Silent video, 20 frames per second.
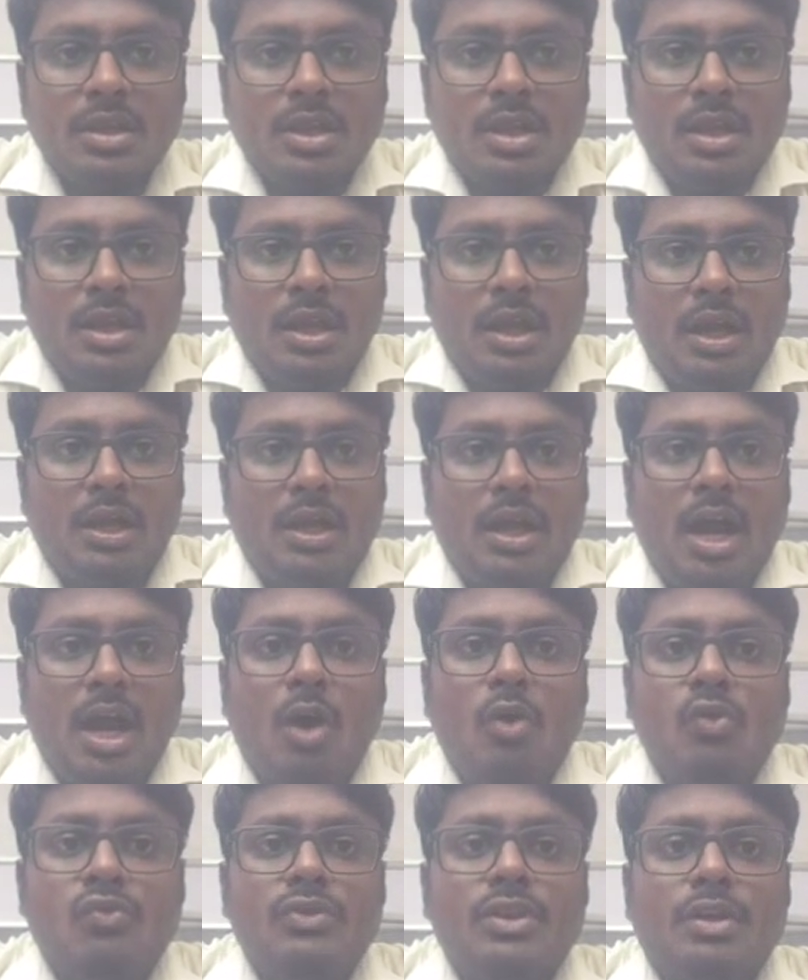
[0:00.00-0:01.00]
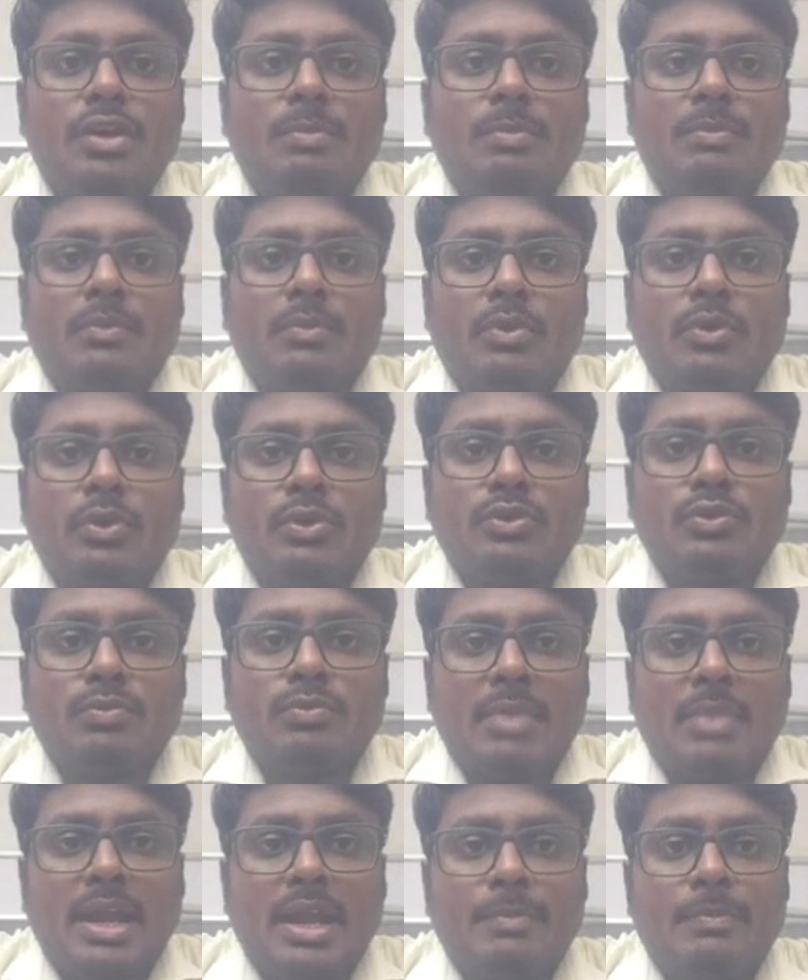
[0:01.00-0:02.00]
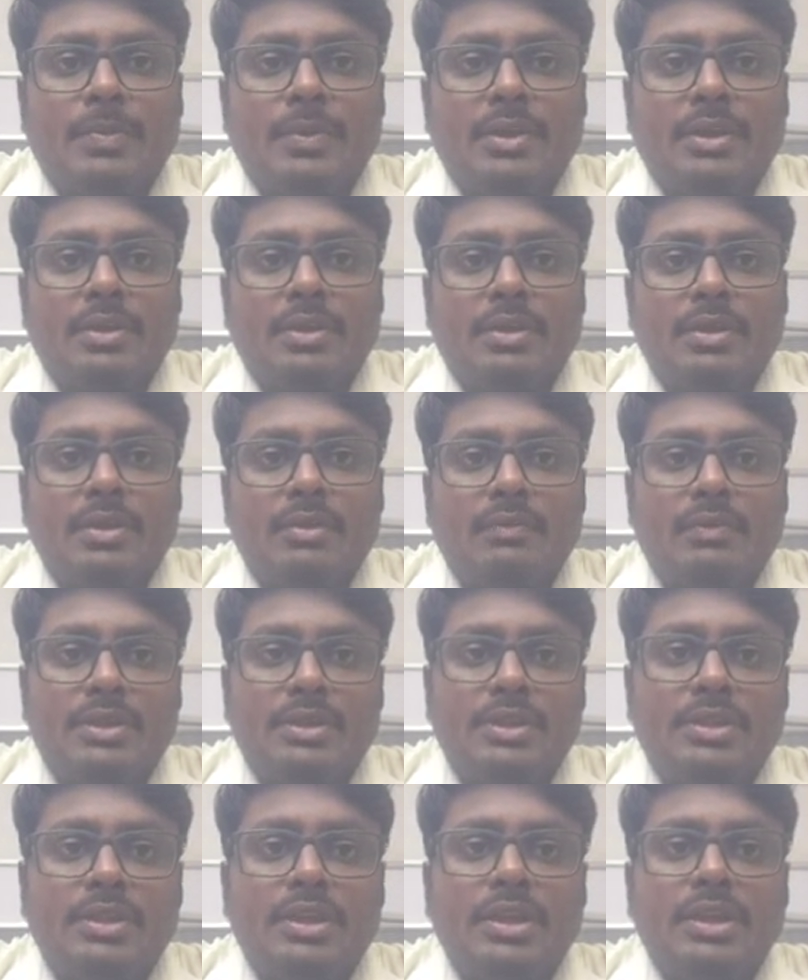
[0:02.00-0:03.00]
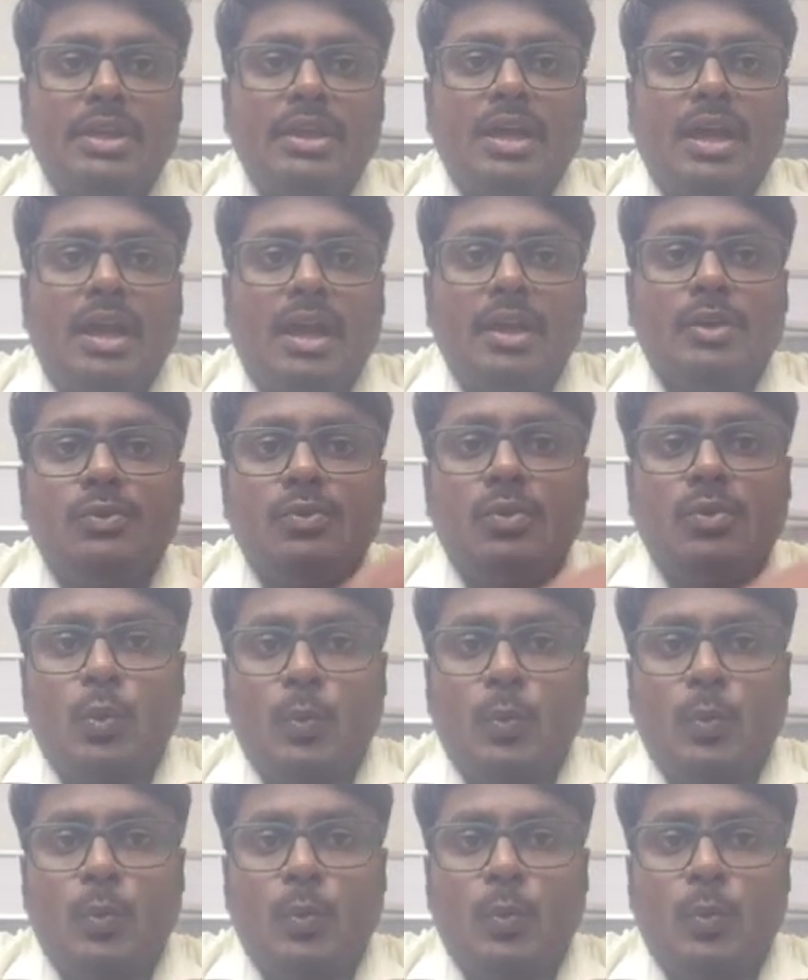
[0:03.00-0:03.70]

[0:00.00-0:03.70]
And how we are going to map with the I/O,